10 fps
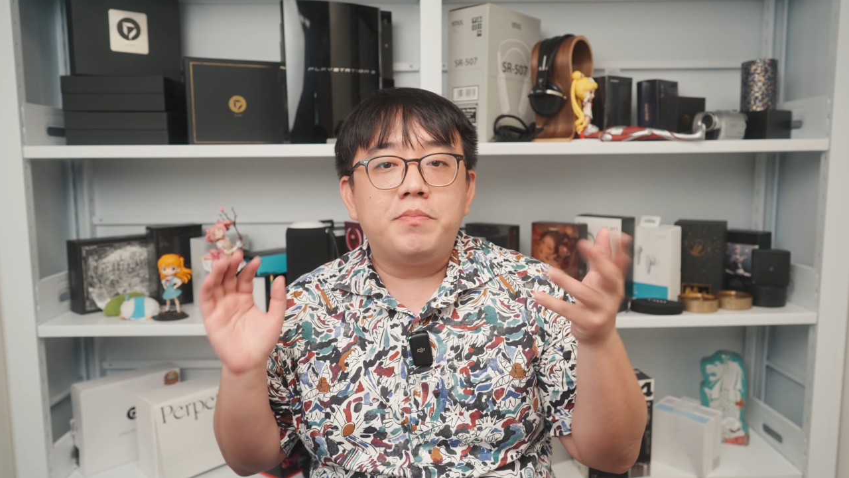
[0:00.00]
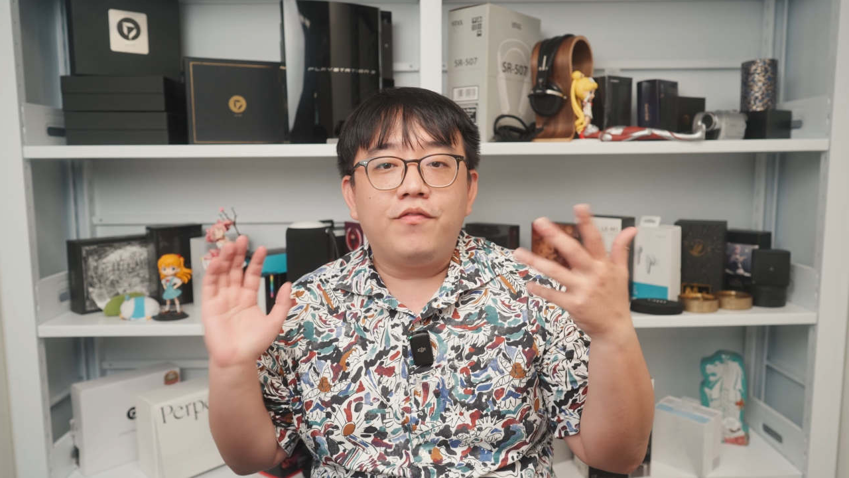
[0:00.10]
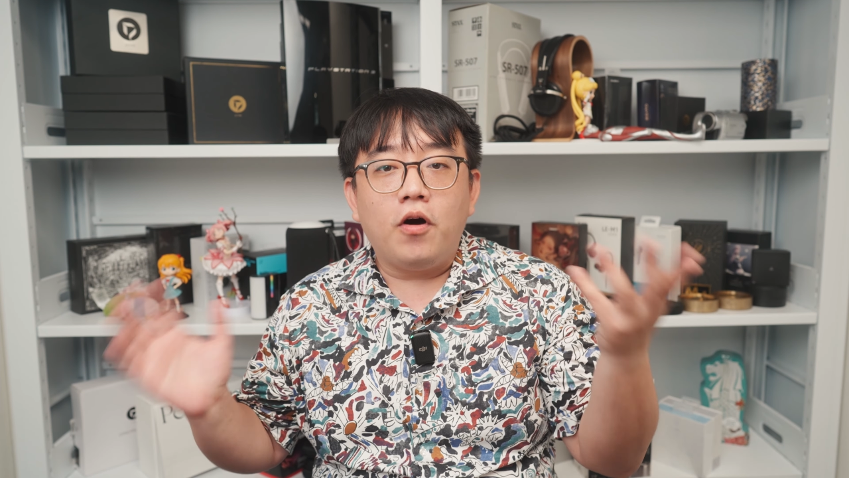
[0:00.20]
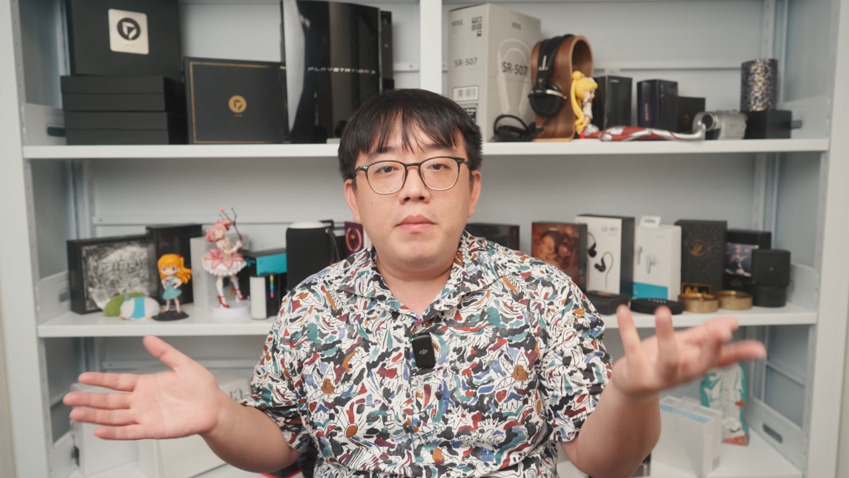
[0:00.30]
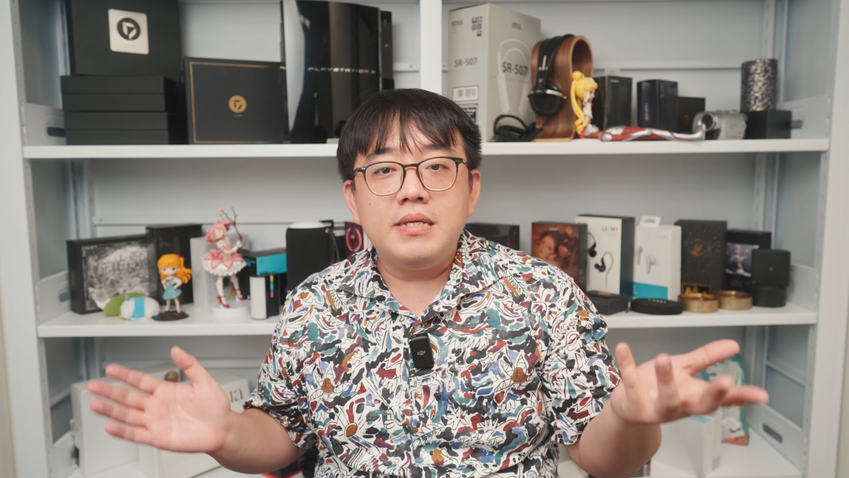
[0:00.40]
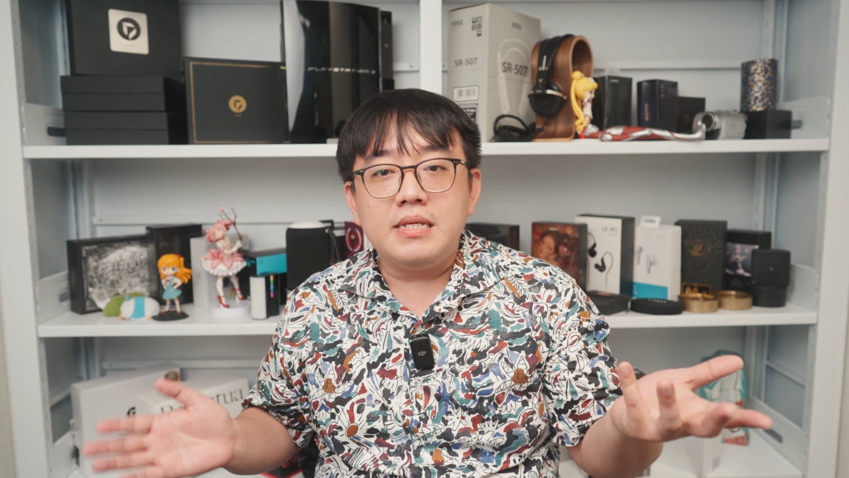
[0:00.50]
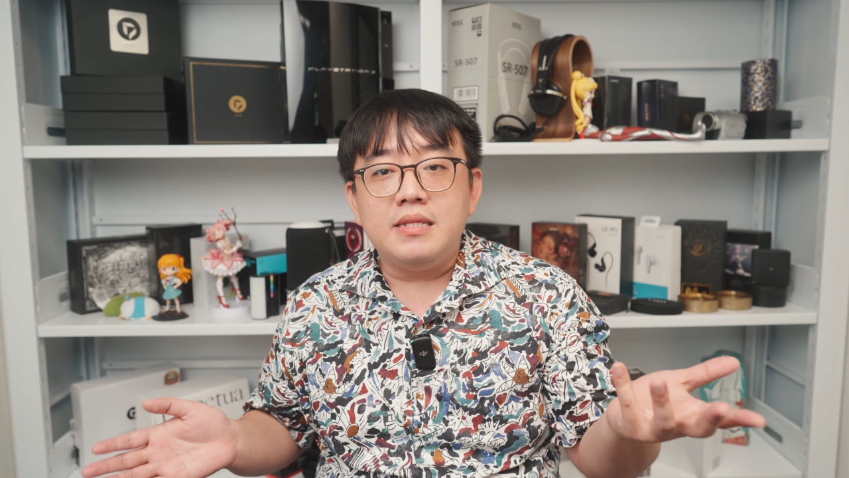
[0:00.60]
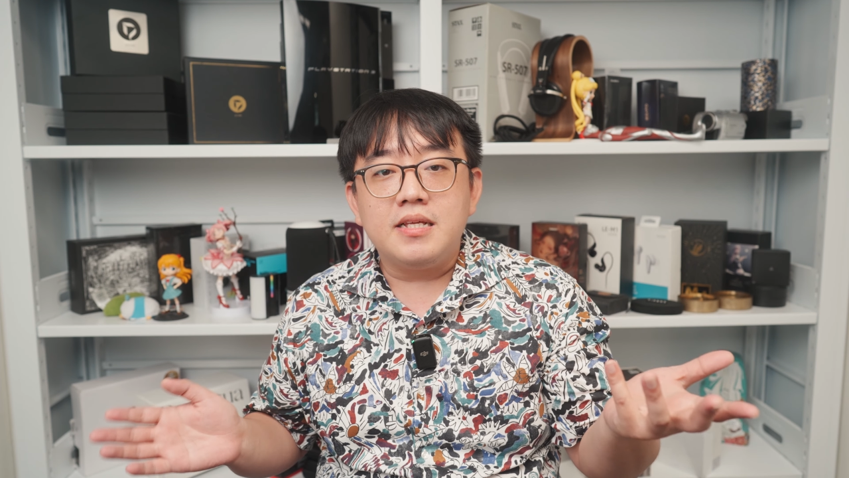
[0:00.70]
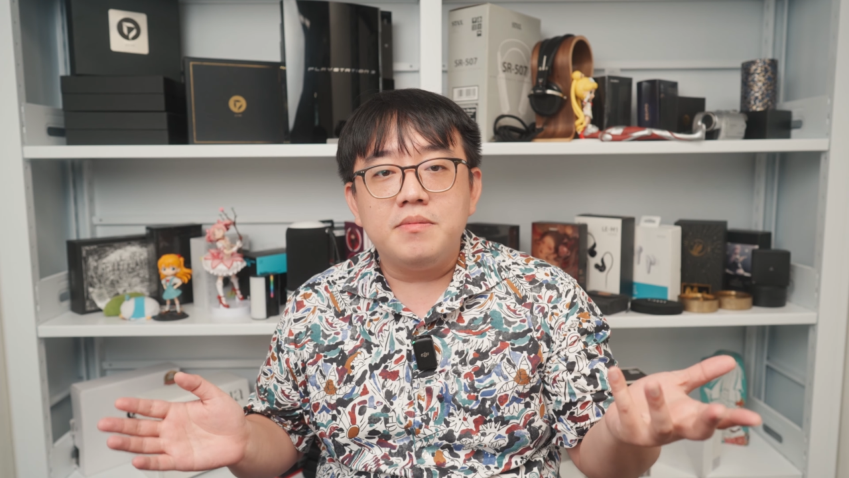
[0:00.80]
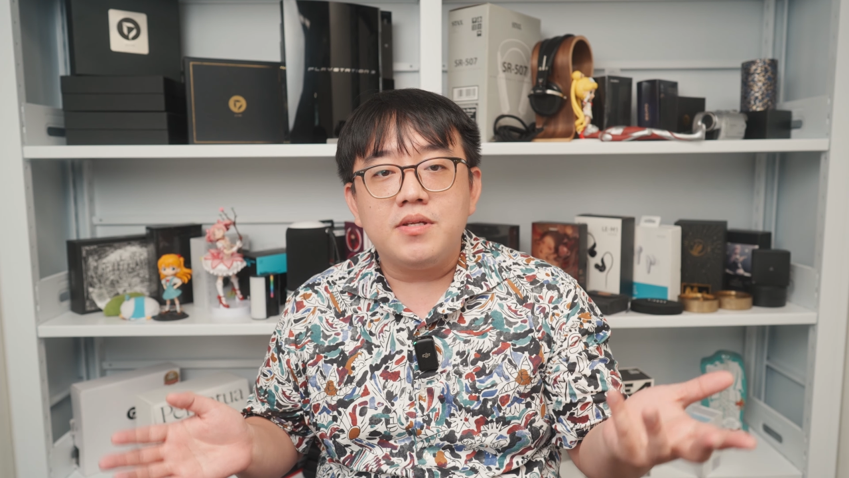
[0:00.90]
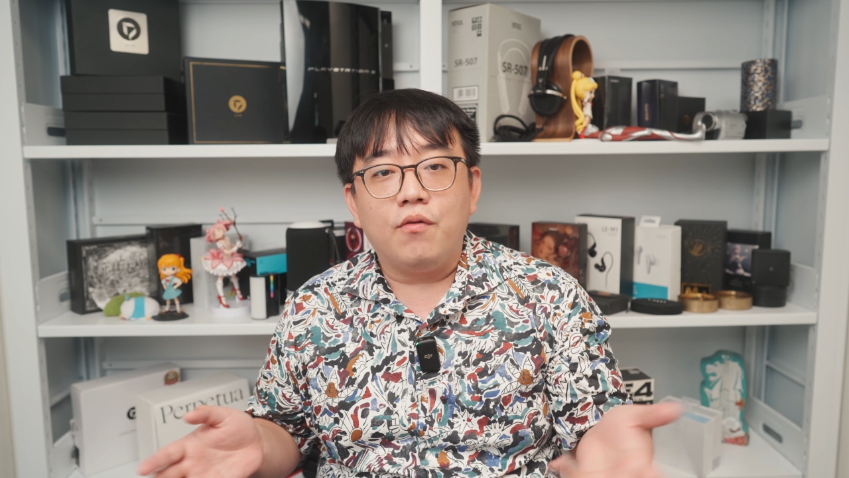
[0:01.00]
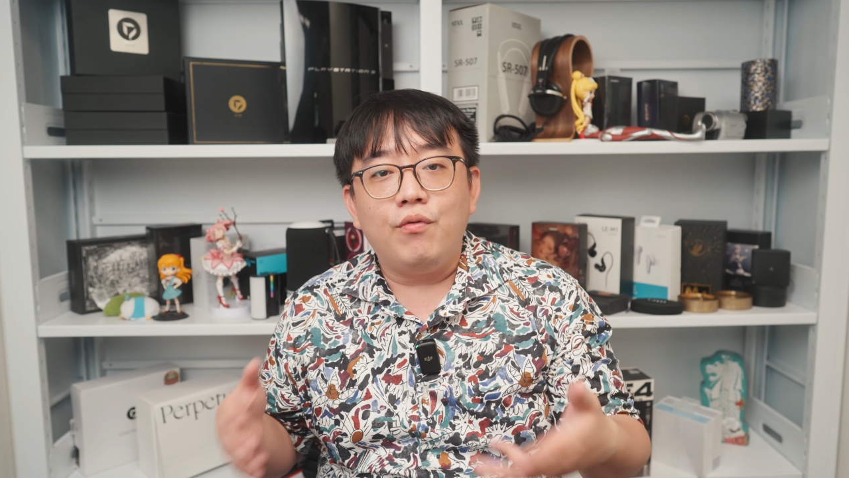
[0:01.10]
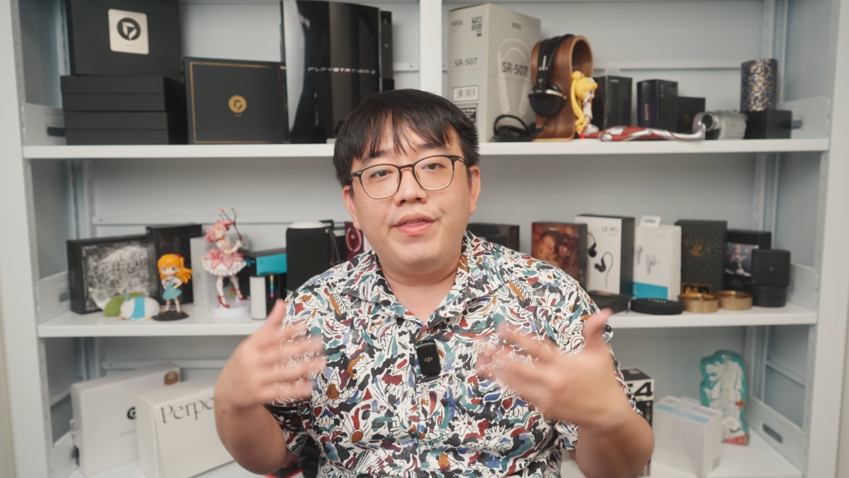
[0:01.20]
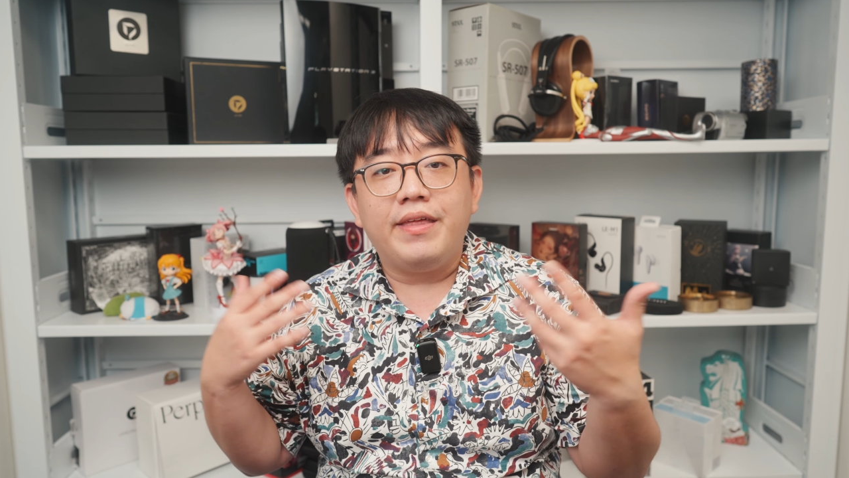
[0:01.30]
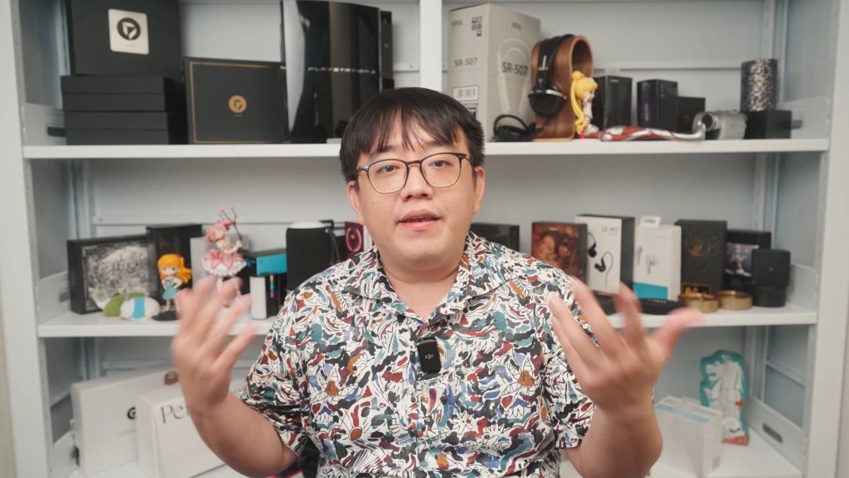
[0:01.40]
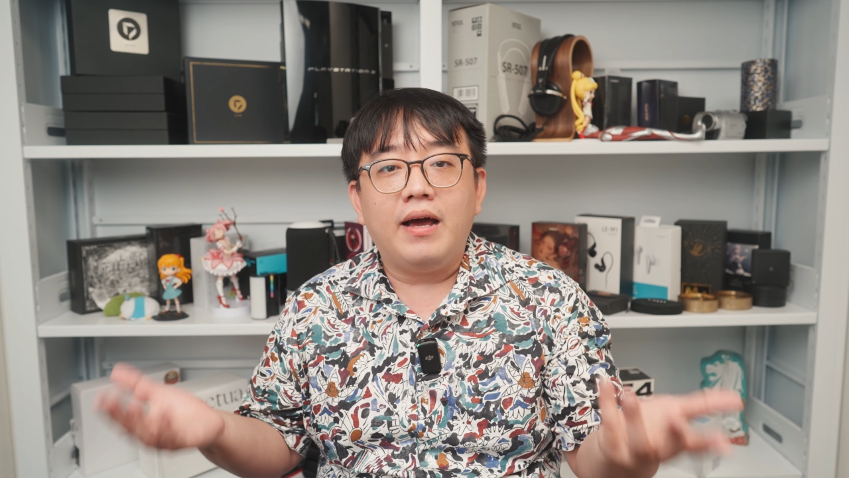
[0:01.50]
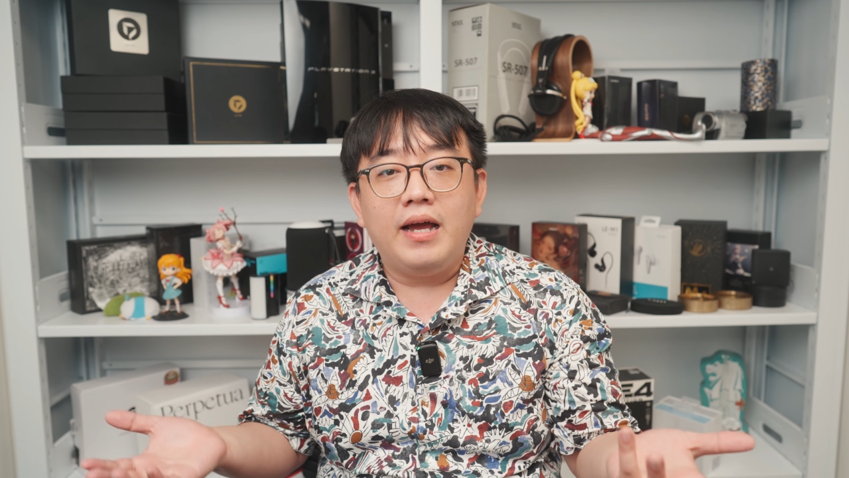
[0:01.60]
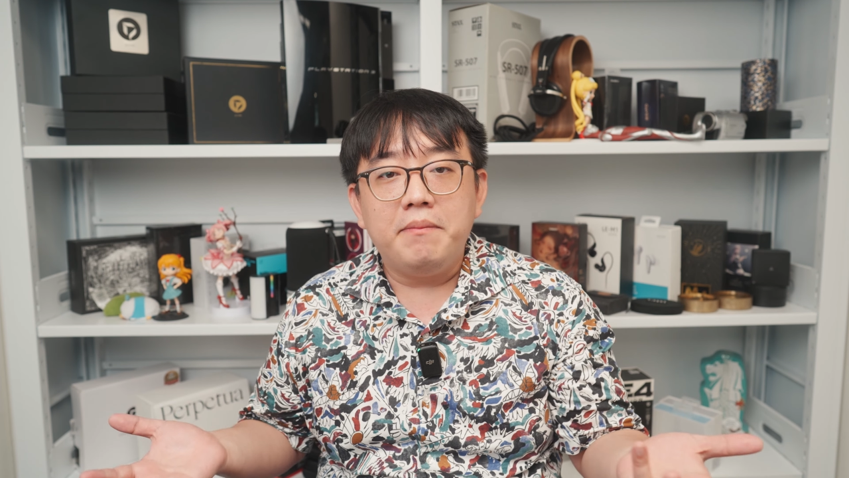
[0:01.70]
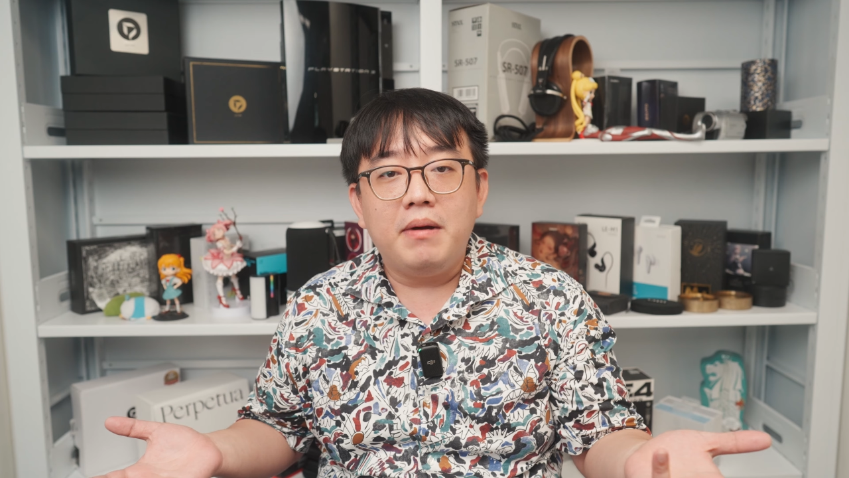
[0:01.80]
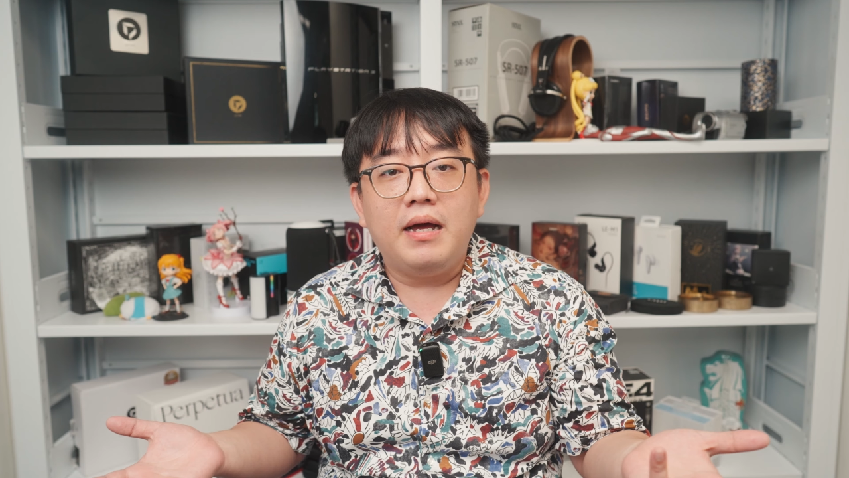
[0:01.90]
performers in terms of width and
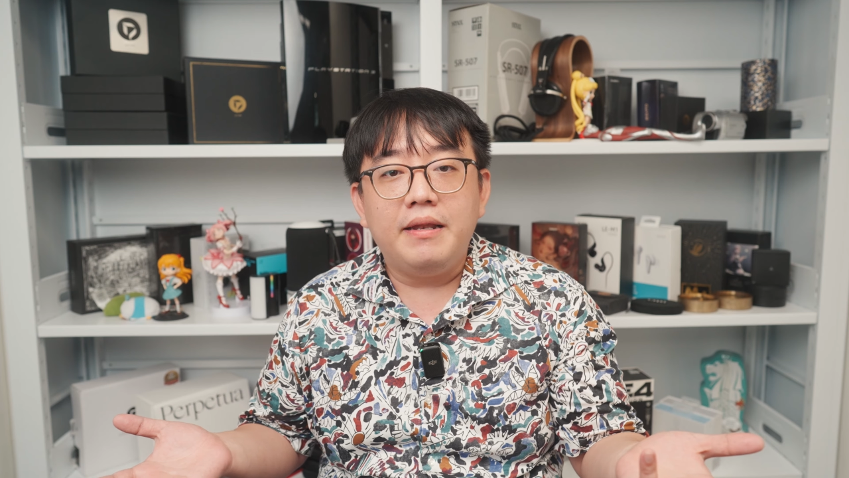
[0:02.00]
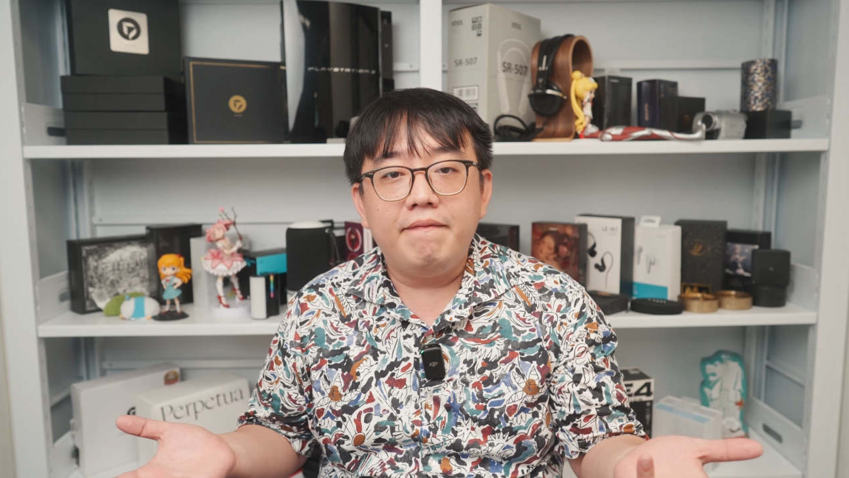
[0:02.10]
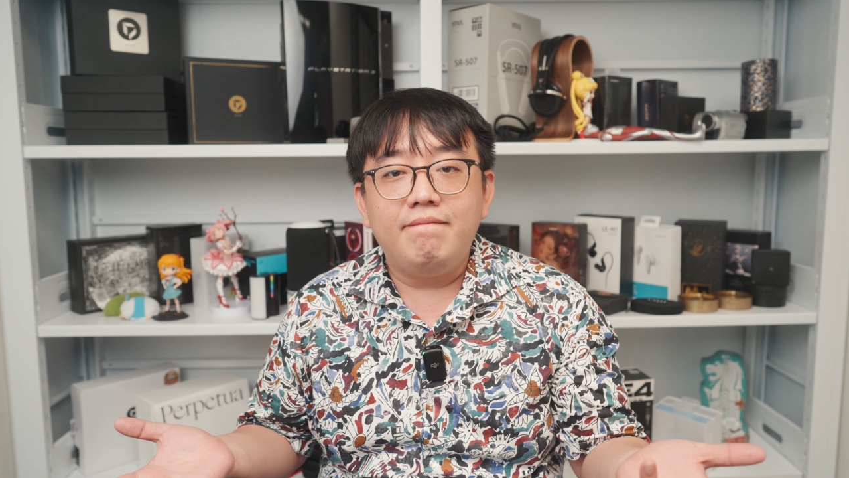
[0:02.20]
height, but